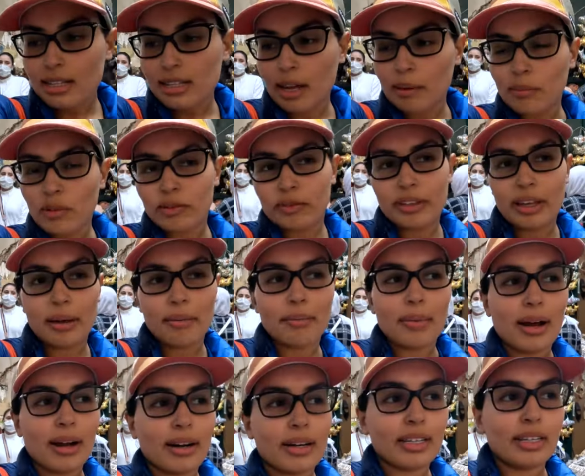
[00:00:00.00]
Some of them
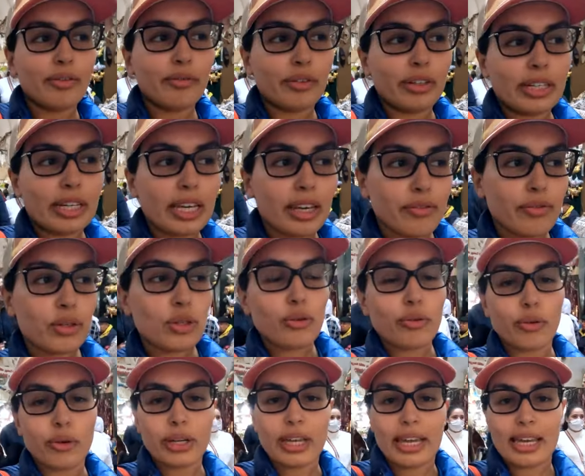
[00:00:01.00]
are even gifts
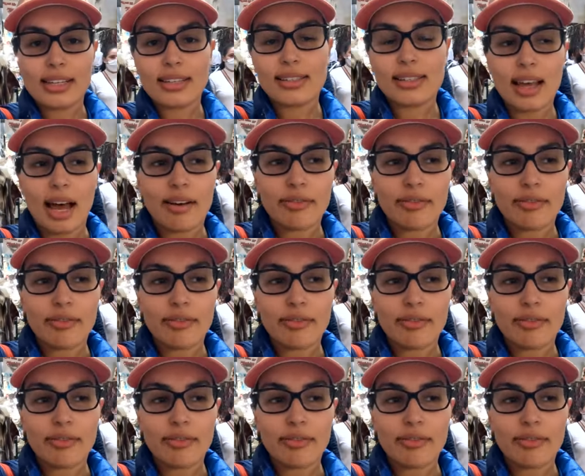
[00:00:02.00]
for kids,